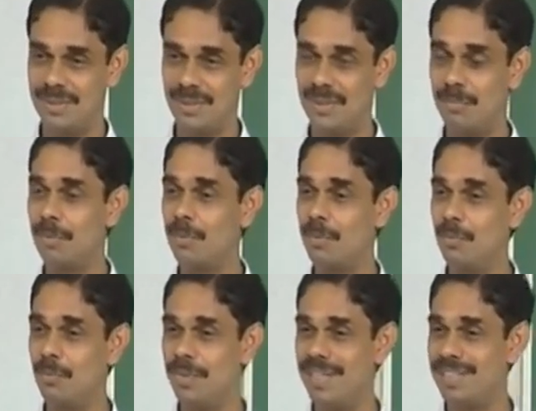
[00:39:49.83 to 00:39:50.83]
a lot of people
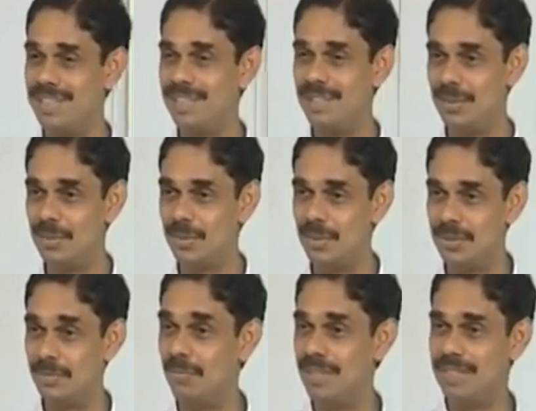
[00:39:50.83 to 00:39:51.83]
do PhDs on
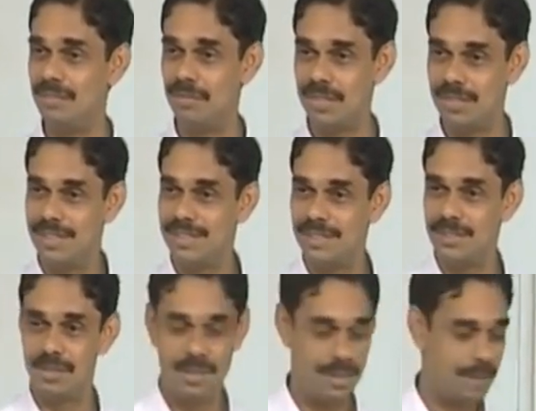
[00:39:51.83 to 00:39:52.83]
roots of Bessel functions and
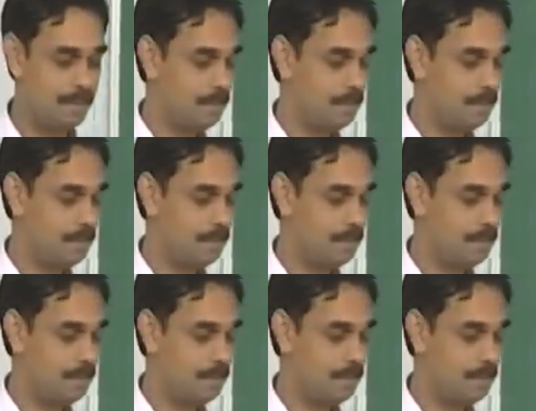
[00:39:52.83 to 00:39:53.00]
so on